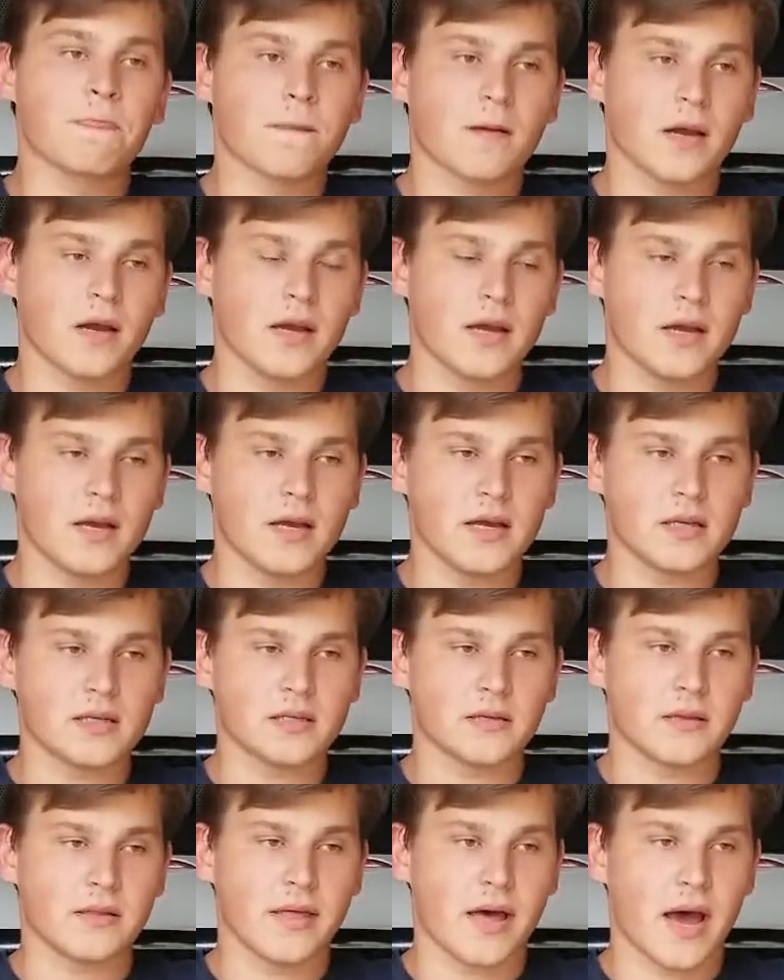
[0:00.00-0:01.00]
is
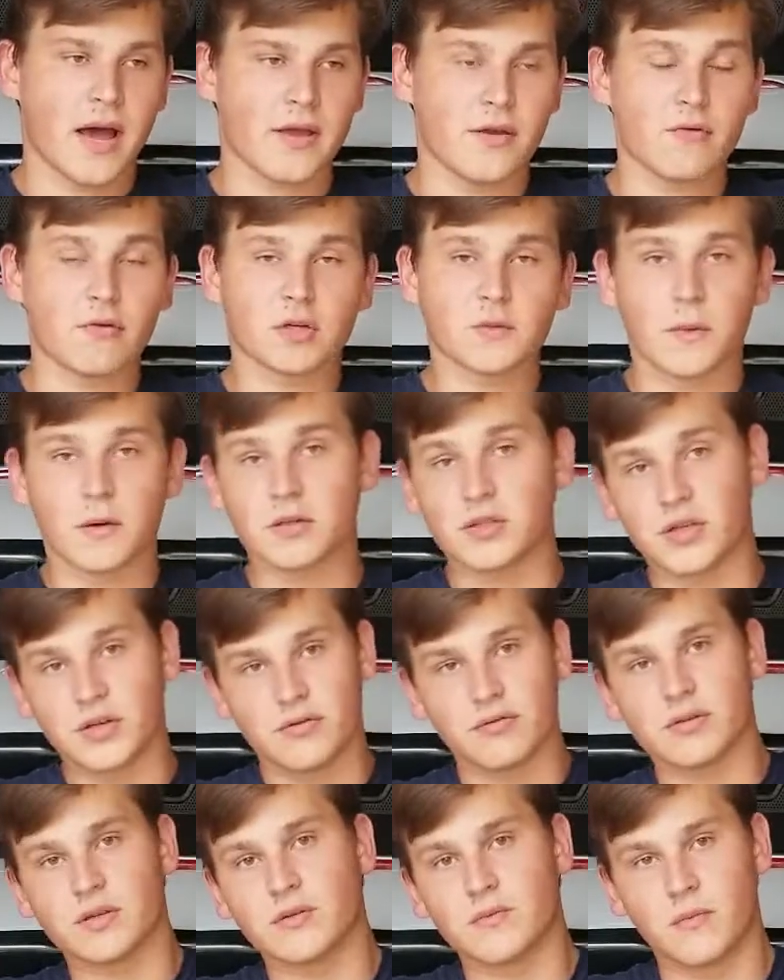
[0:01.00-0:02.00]
that you are supposed to
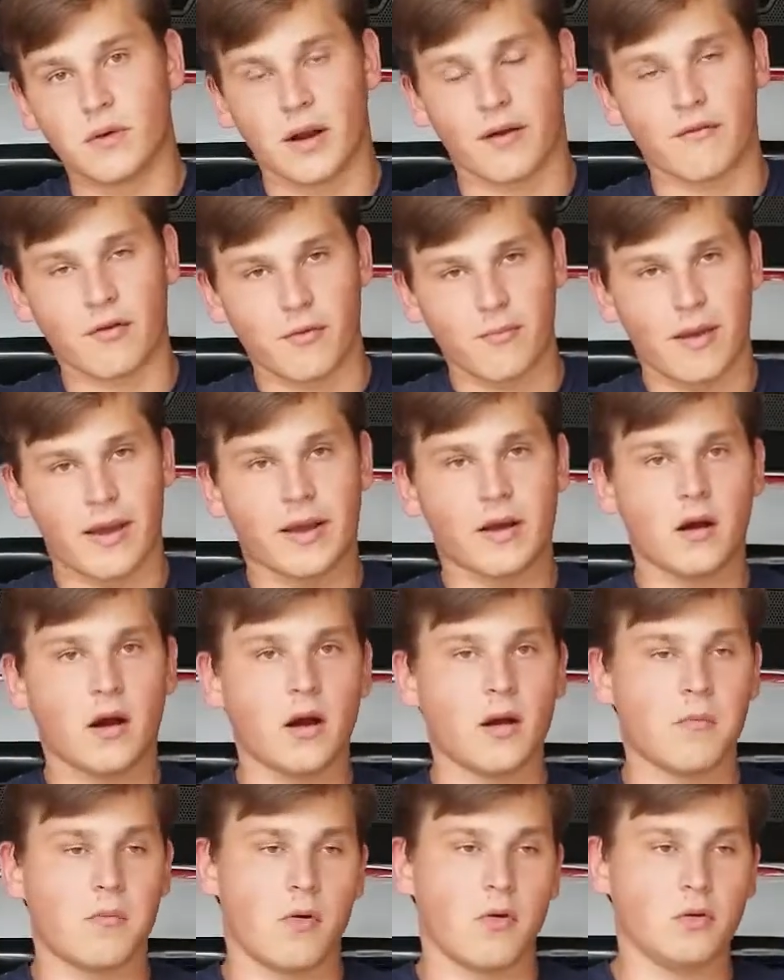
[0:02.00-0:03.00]
use, whenever you make
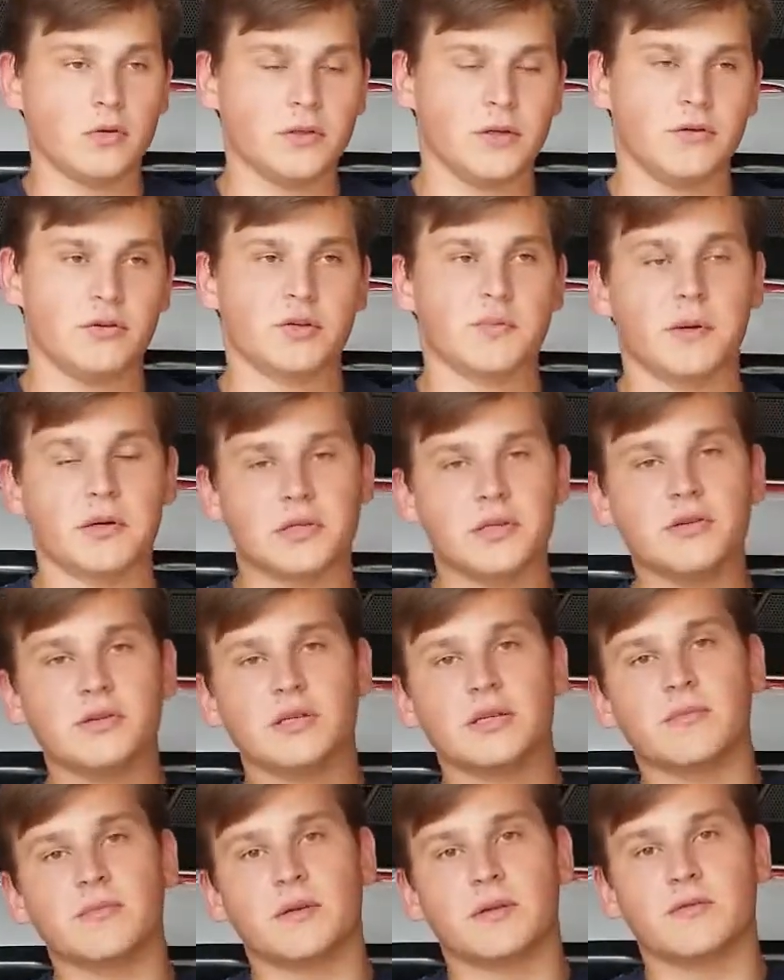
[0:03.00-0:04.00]
a mold, you're supposed to use
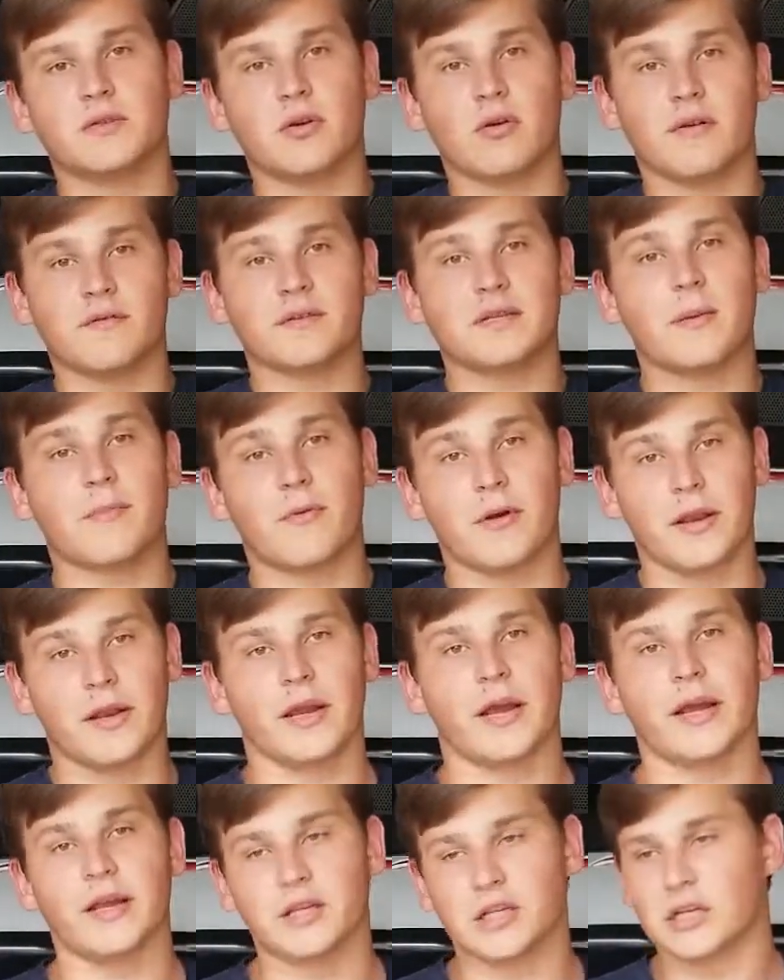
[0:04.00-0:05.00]
some sort of separating
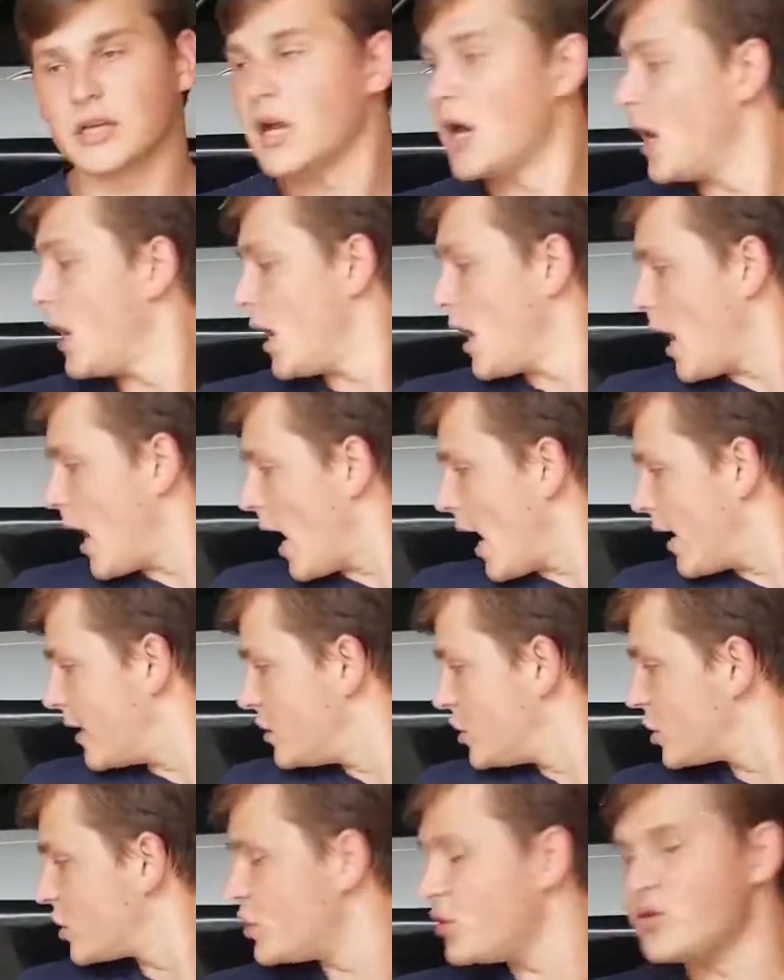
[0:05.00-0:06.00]
agent. I
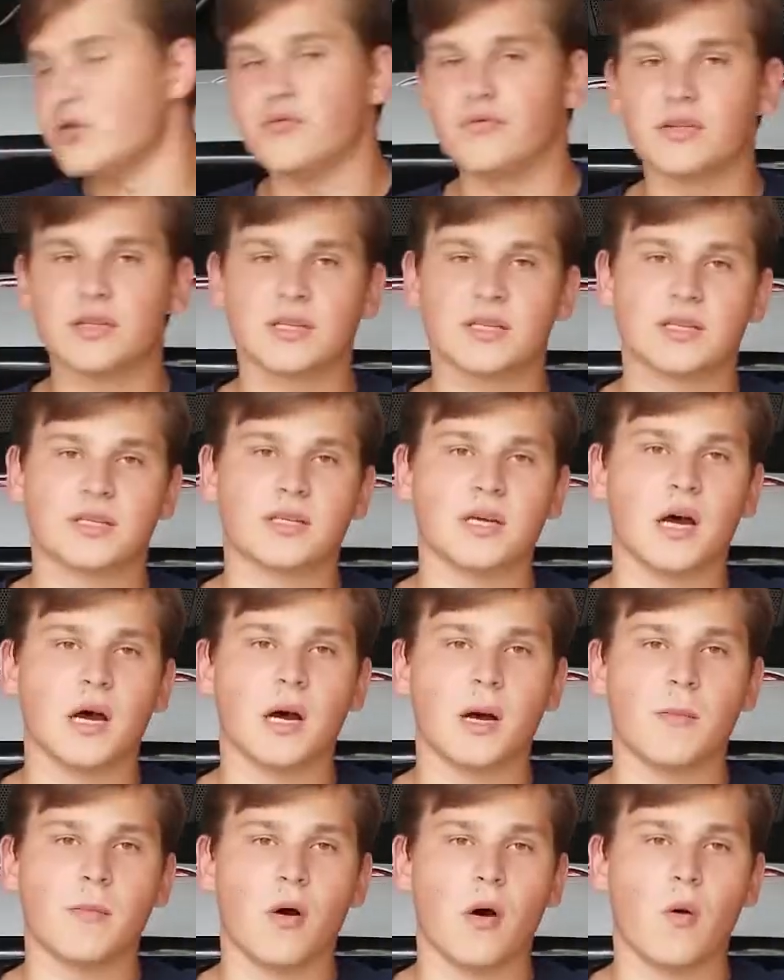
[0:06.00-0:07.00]
just used
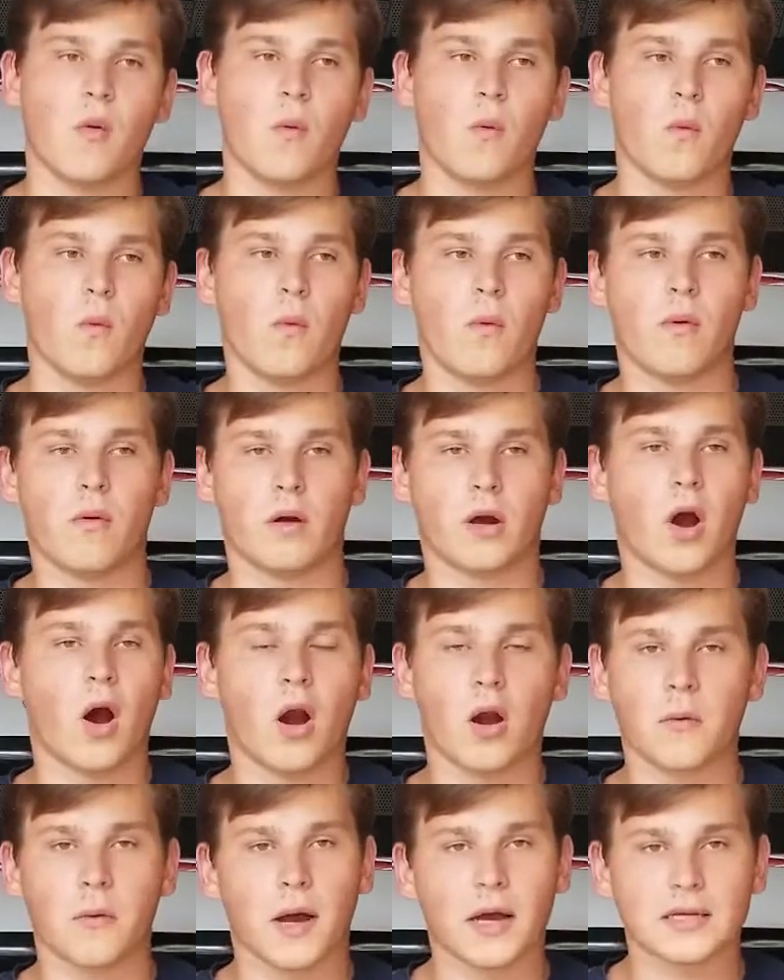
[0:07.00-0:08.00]
some
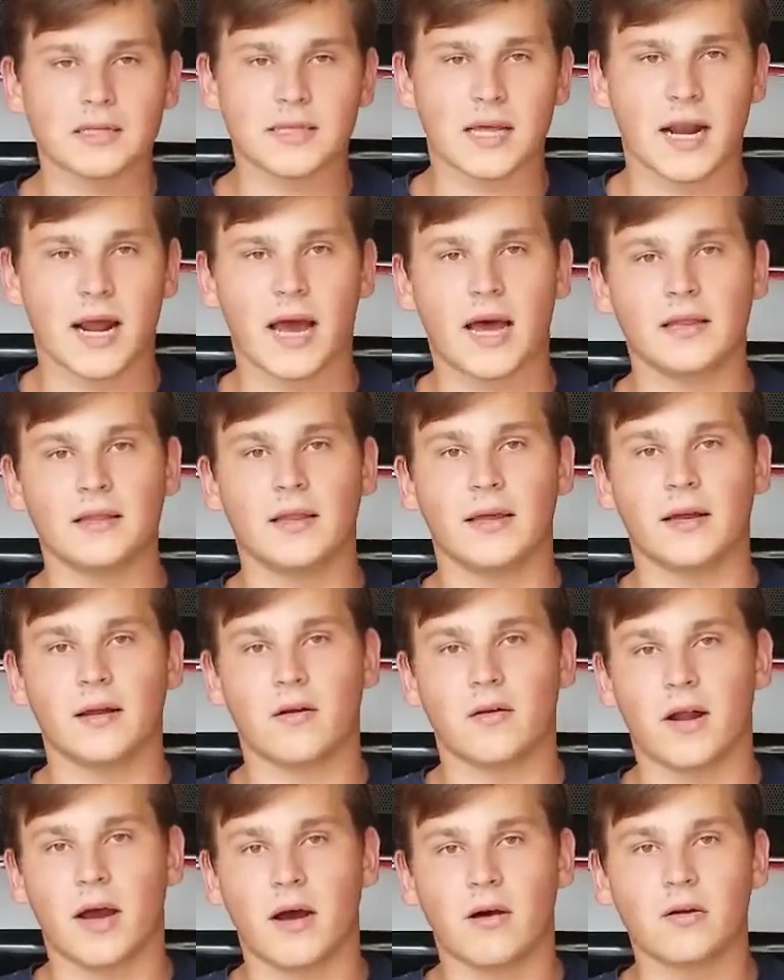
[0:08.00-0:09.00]
car wax that I had laying
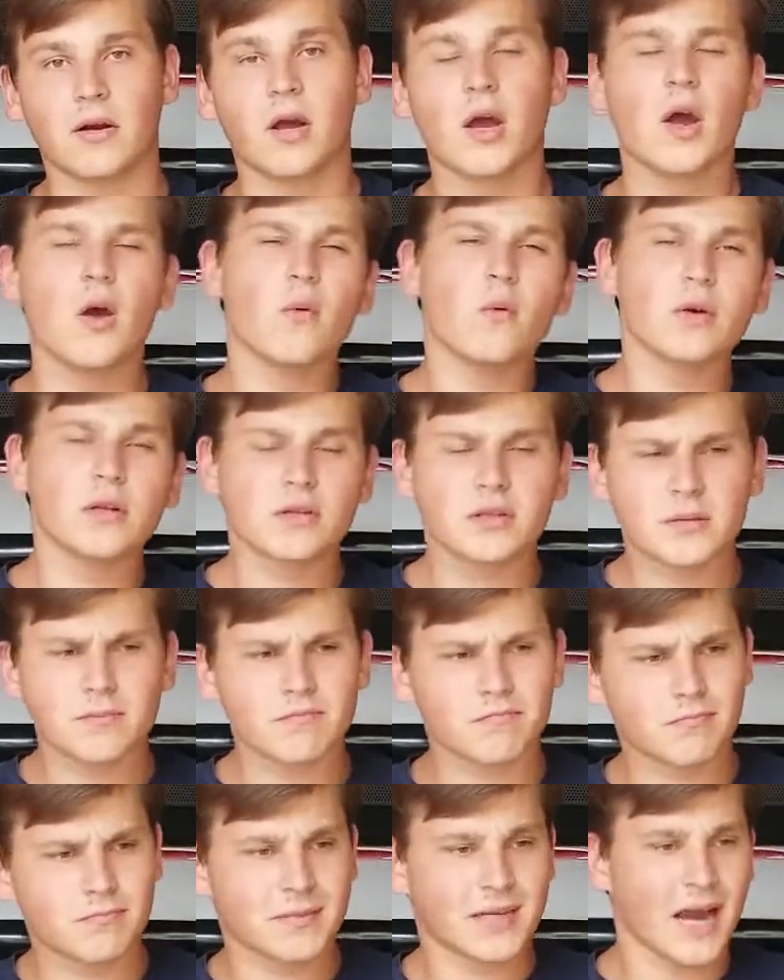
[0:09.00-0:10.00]
around, which
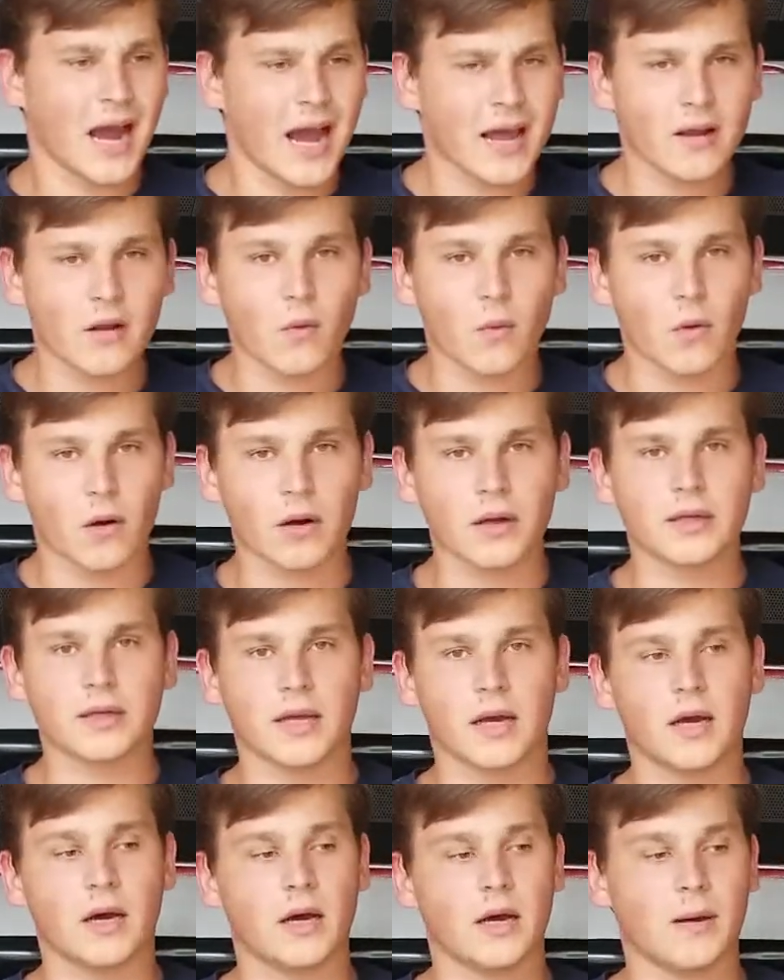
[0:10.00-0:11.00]
kind of worked.
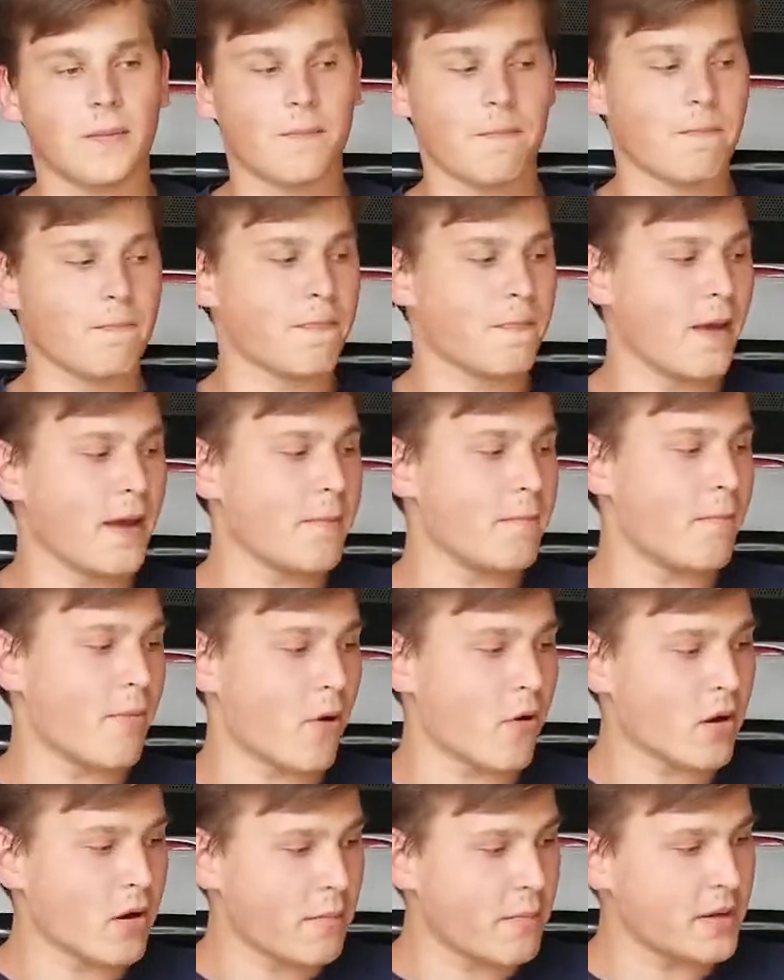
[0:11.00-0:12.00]
It
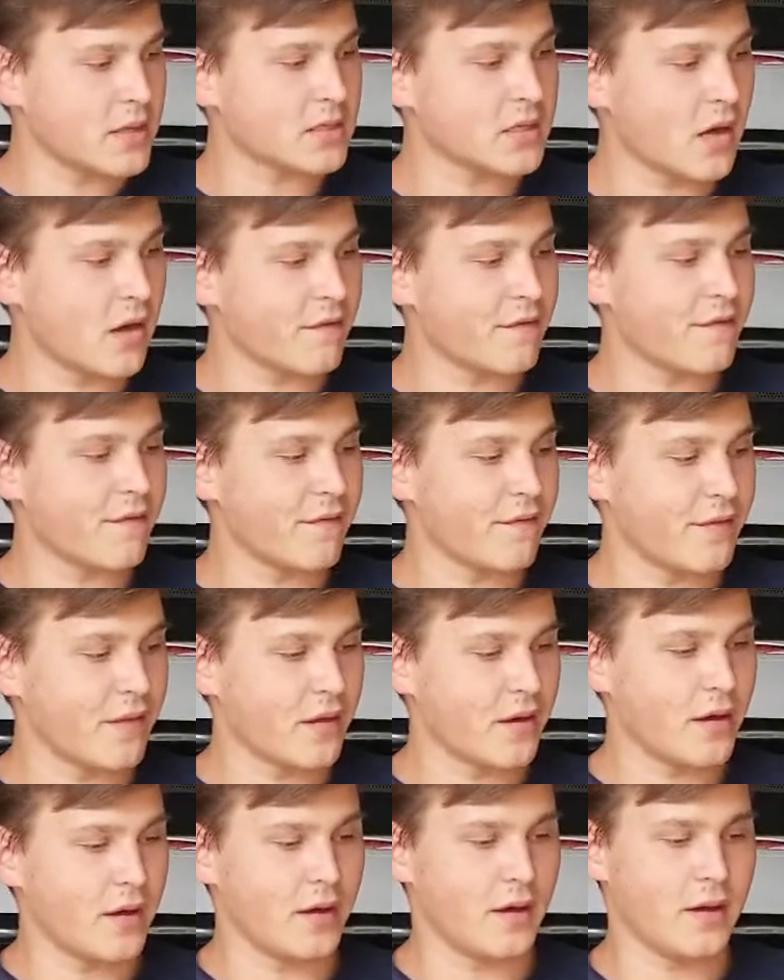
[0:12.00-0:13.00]
broke a piece off of
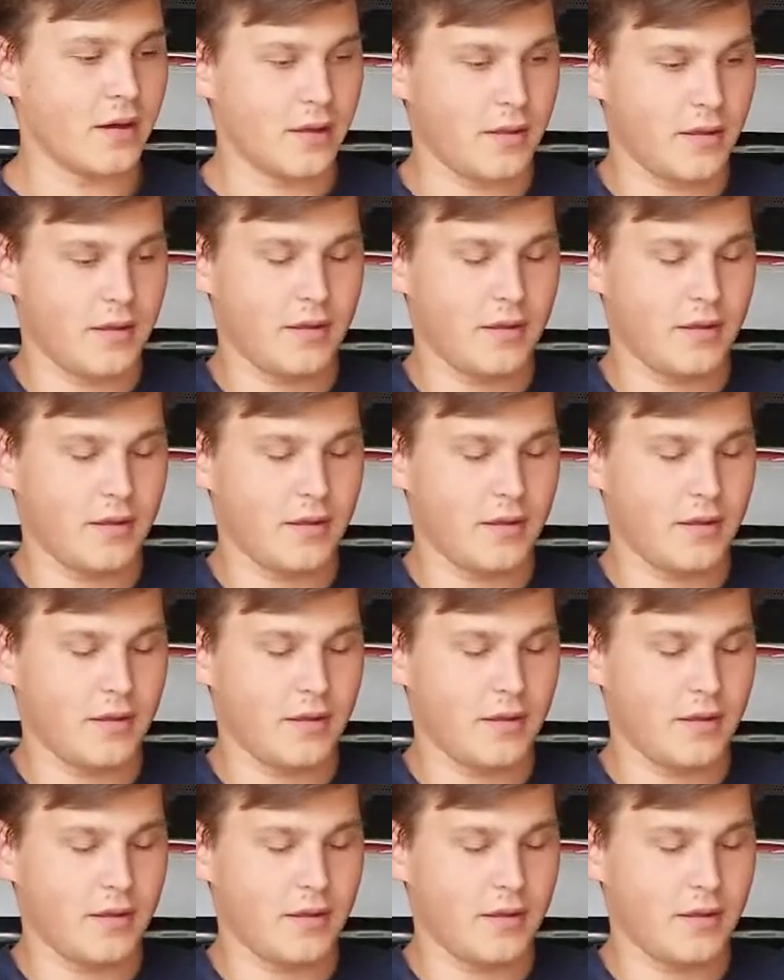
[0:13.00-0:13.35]
the